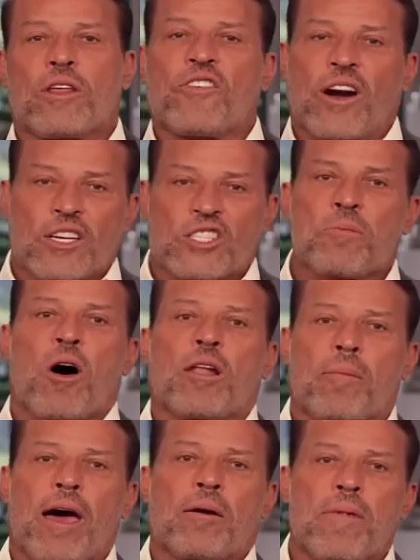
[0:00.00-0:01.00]
very small
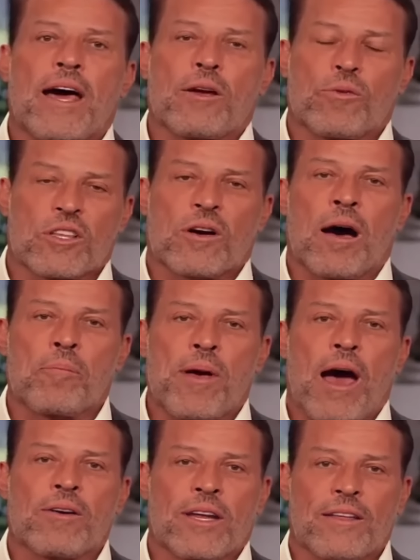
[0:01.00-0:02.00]
amount of money with
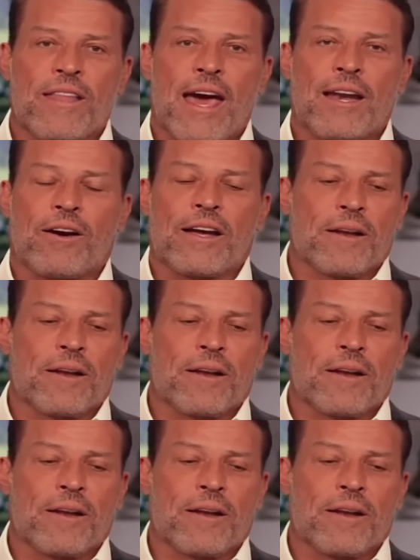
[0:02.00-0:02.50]
compounding in that area.